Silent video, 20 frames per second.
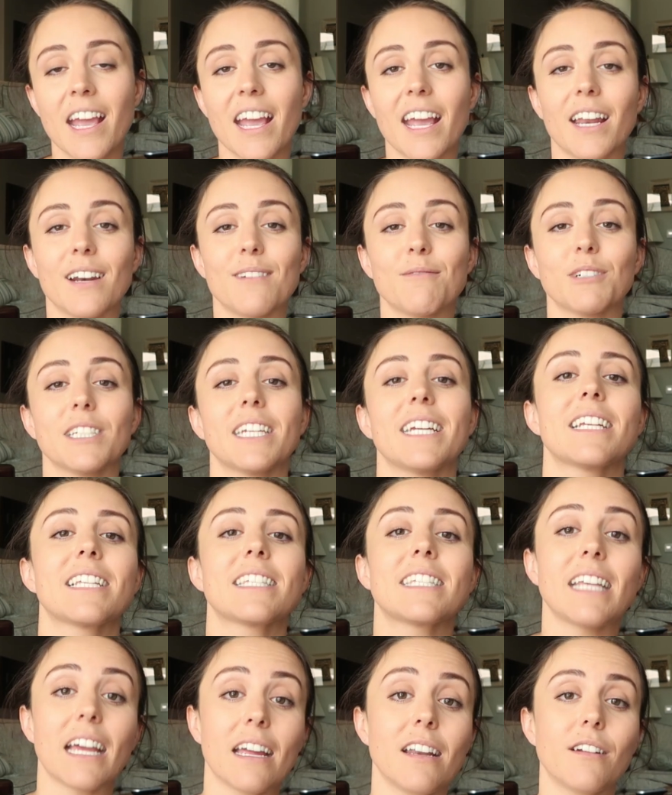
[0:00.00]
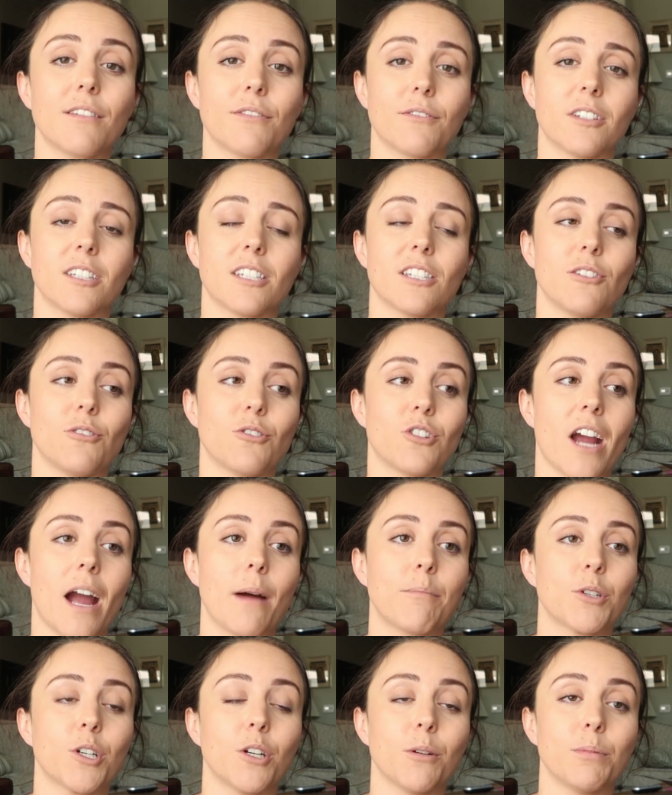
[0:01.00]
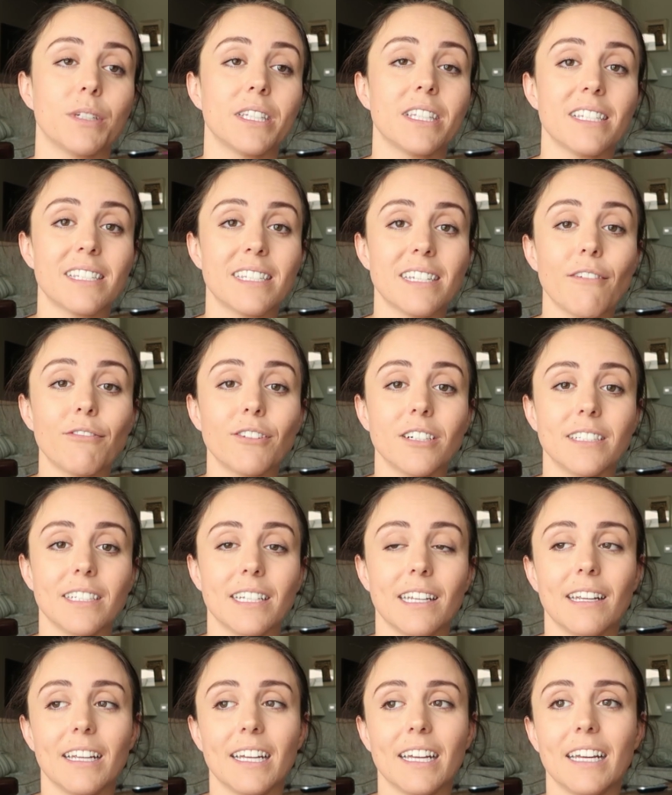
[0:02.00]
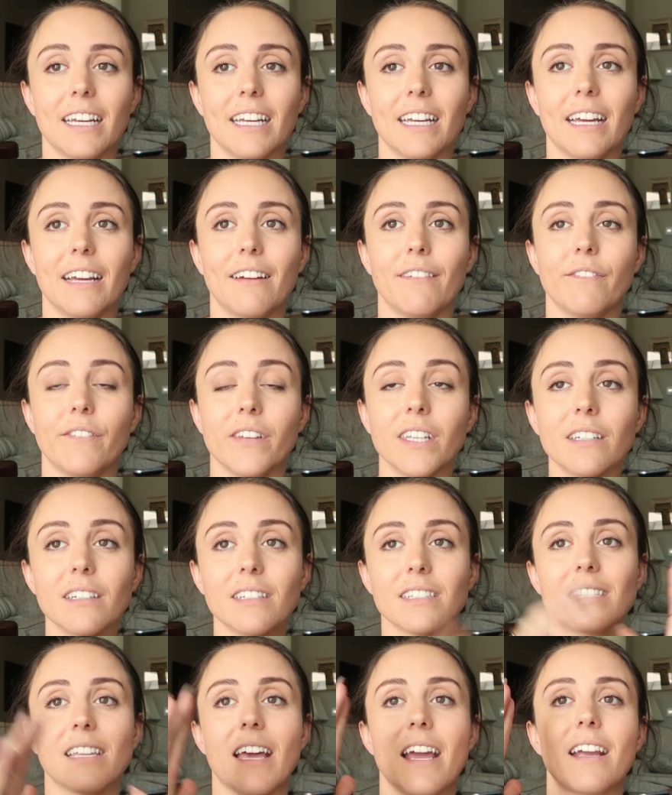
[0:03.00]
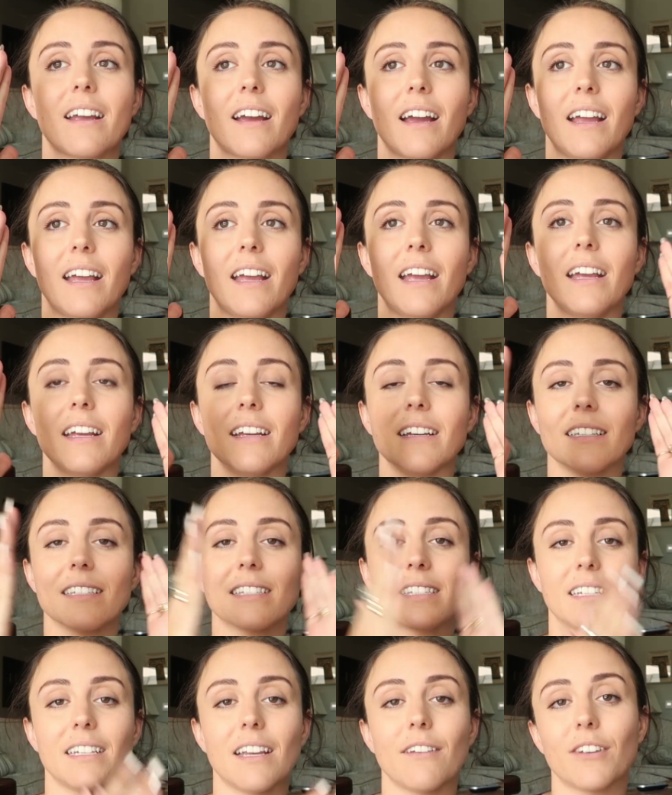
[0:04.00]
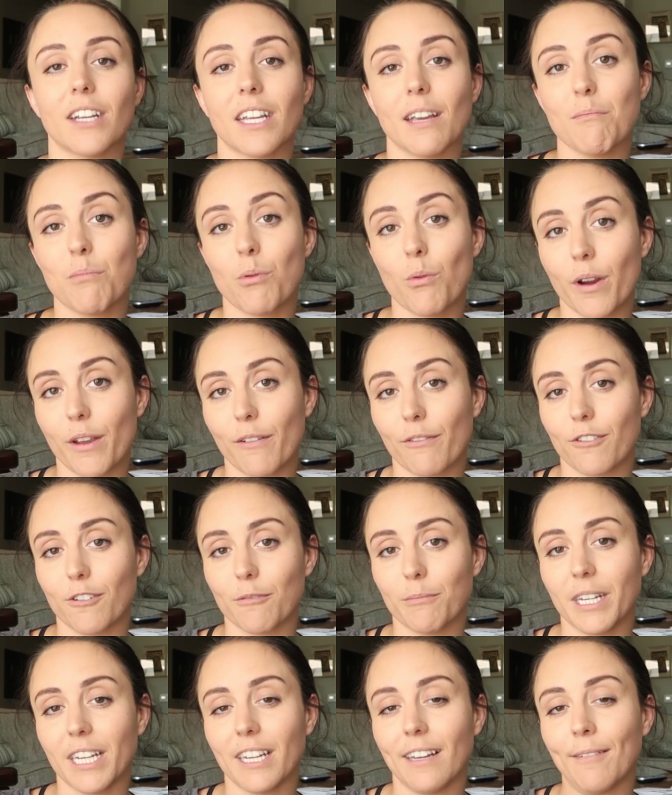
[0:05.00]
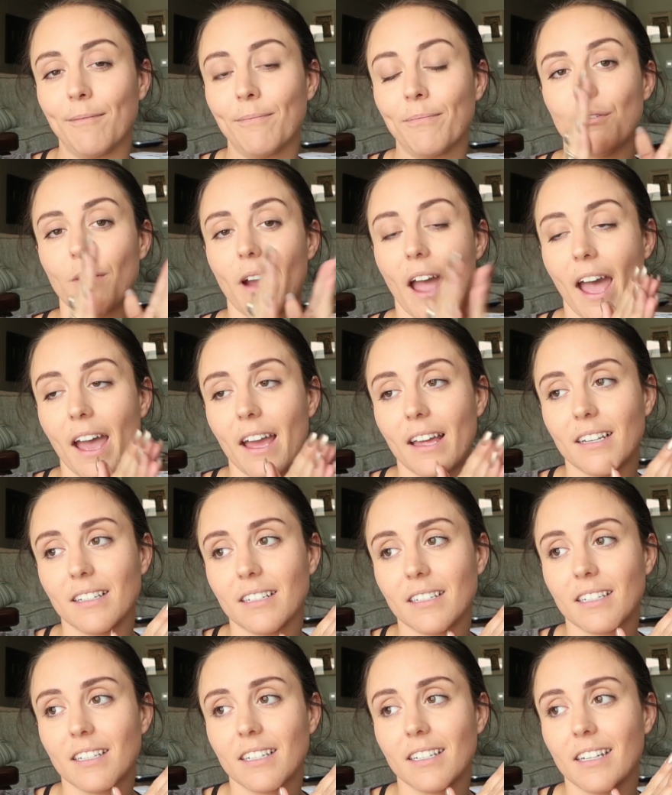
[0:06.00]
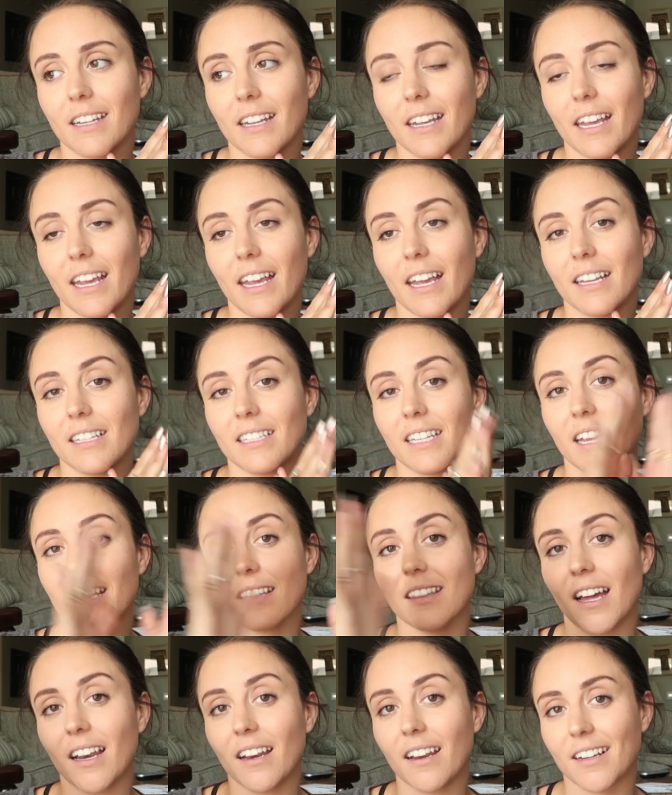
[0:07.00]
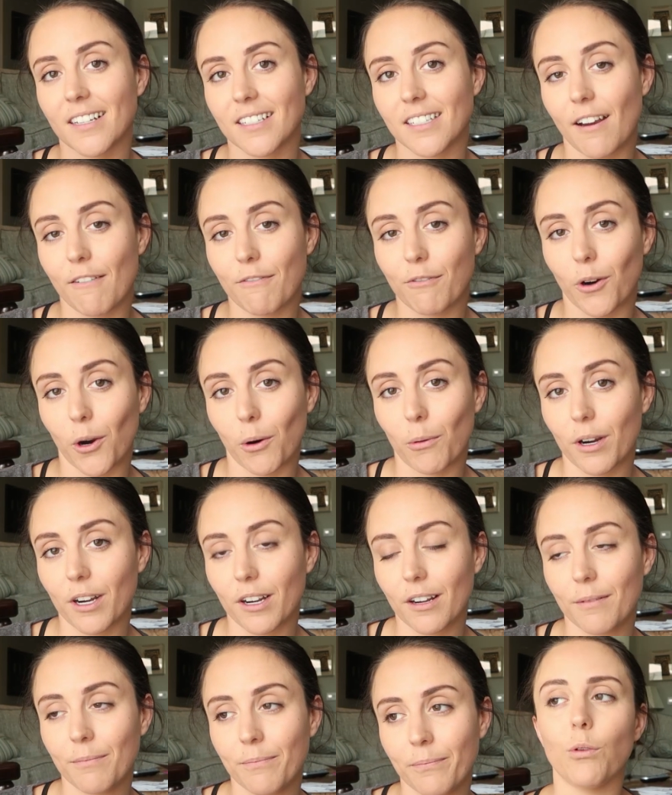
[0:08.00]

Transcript: and I'm really excited for this new chapter, but this definitely feels like a significant point for me to end and take that next step forward.